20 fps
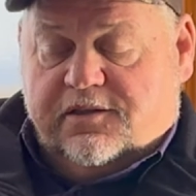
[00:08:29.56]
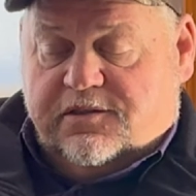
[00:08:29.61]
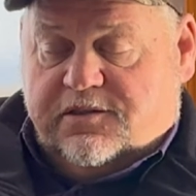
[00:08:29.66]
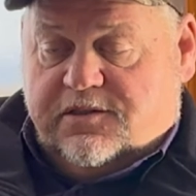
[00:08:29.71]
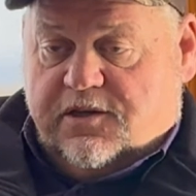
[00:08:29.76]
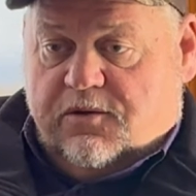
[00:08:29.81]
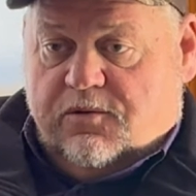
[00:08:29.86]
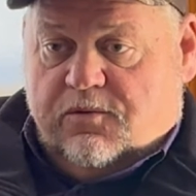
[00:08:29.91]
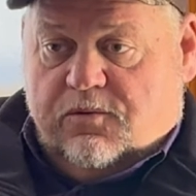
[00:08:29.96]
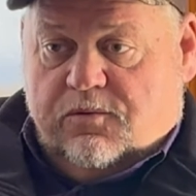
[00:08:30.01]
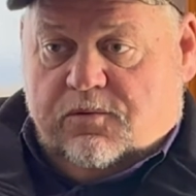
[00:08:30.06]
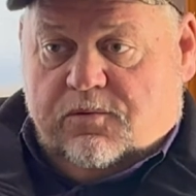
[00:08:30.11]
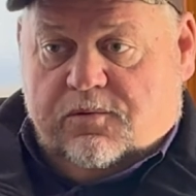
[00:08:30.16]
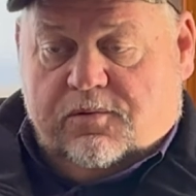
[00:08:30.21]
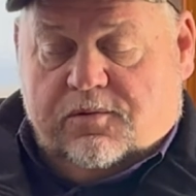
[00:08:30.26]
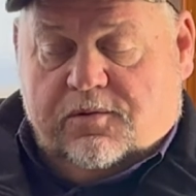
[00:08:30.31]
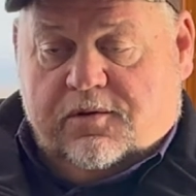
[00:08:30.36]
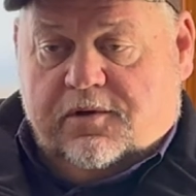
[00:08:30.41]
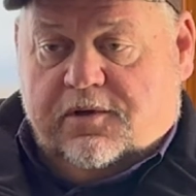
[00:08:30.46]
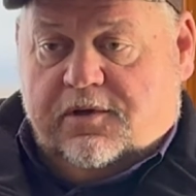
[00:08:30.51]
So
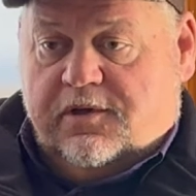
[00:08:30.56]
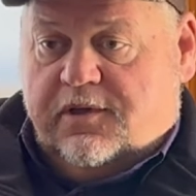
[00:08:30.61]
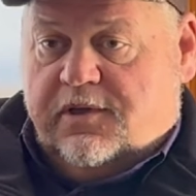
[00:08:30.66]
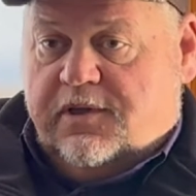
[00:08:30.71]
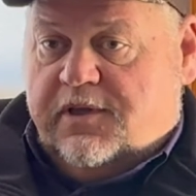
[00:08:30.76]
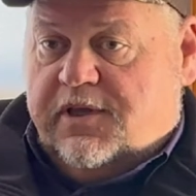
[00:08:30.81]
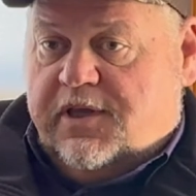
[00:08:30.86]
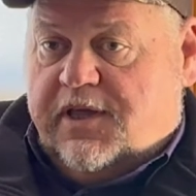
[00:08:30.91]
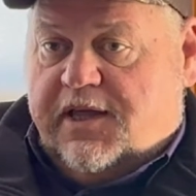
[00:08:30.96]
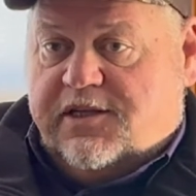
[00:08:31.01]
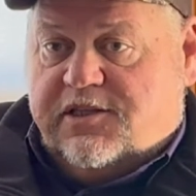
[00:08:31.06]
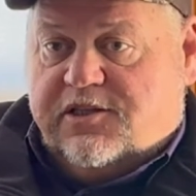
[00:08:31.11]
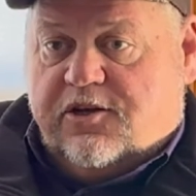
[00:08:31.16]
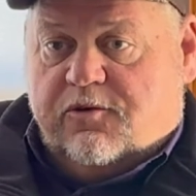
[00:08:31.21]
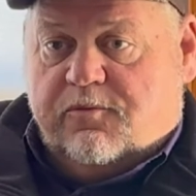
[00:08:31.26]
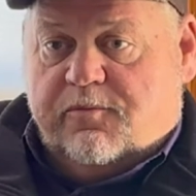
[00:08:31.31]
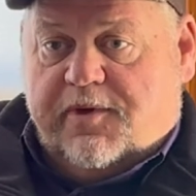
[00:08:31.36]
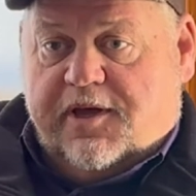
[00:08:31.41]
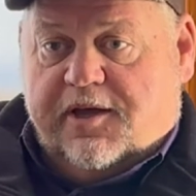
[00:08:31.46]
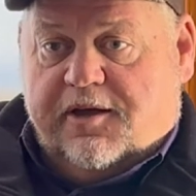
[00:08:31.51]
it's
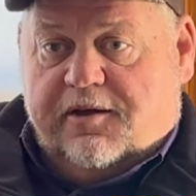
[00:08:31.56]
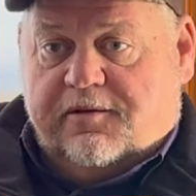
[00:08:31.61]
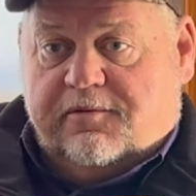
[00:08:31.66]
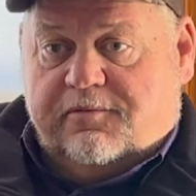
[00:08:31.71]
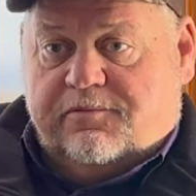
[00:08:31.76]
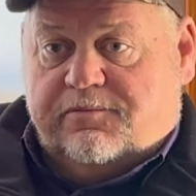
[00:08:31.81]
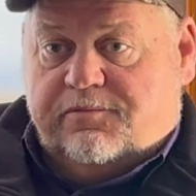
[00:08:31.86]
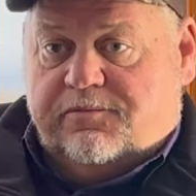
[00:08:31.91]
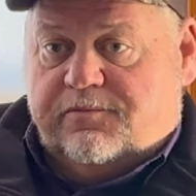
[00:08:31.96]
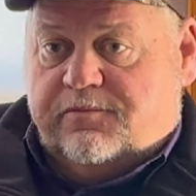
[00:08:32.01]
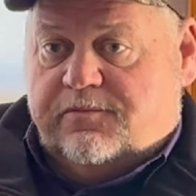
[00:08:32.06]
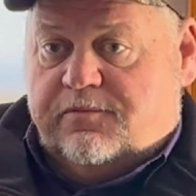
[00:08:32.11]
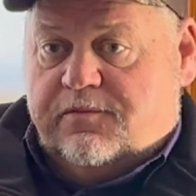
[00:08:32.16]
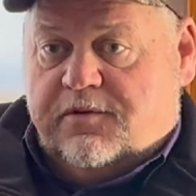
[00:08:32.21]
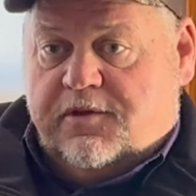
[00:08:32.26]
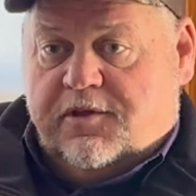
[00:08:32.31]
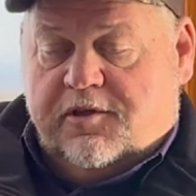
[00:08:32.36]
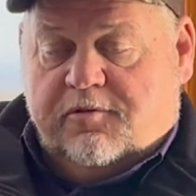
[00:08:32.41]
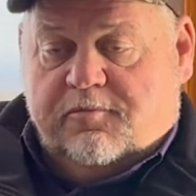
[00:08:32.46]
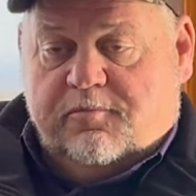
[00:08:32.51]
going to be a
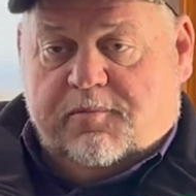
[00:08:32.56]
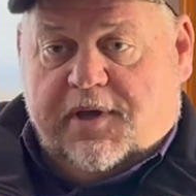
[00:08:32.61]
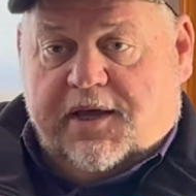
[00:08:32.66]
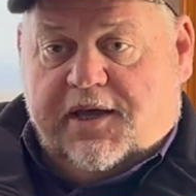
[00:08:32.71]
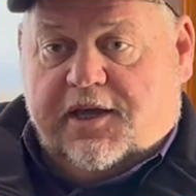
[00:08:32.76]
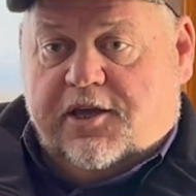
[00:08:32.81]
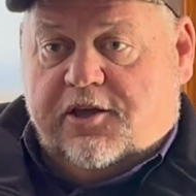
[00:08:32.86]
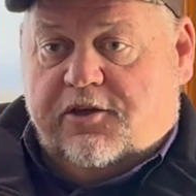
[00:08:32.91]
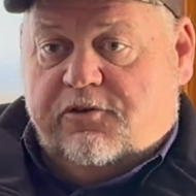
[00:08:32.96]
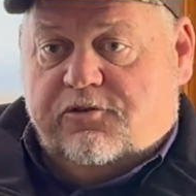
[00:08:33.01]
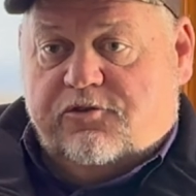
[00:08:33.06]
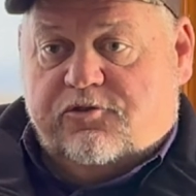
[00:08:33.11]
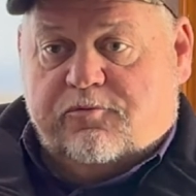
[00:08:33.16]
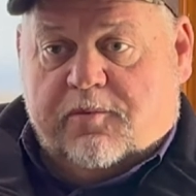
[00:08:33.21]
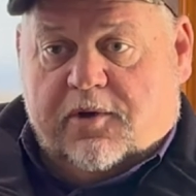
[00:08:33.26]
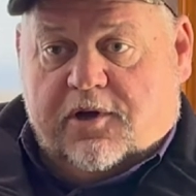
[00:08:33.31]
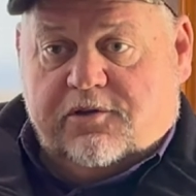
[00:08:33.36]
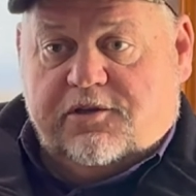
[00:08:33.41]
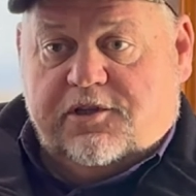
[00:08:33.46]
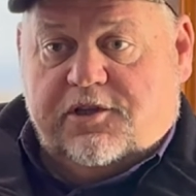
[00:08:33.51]
big, huge
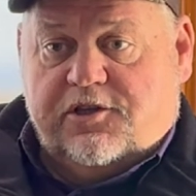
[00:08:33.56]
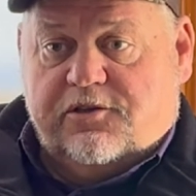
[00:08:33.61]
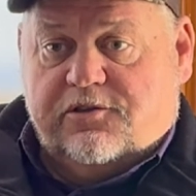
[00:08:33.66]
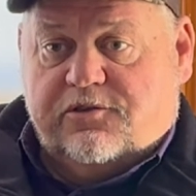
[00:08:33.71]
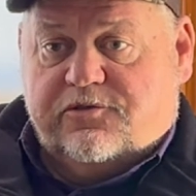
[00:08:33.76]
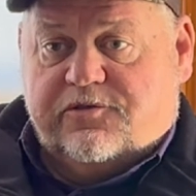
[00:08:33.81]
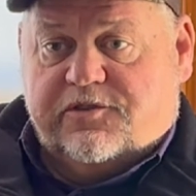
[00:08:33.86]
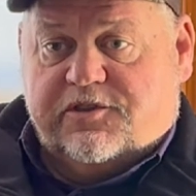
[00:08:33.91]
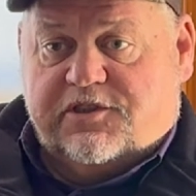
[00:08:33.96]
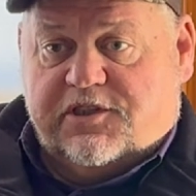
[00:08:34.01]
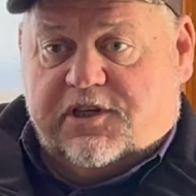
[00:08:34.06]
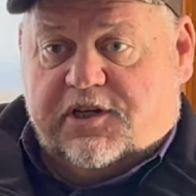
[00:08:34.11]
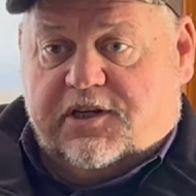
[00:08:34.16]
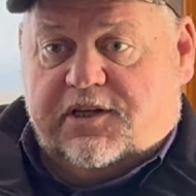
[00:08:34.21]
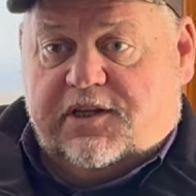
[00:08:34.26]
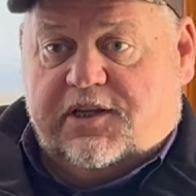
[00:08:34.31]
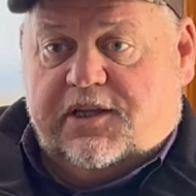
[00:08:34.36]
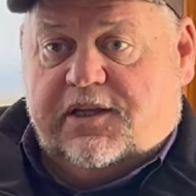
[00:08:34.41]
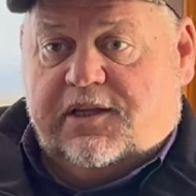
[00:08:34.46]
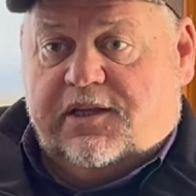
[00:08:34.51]
multi-use
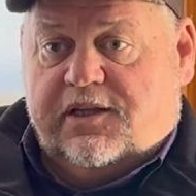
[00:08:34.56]
facility.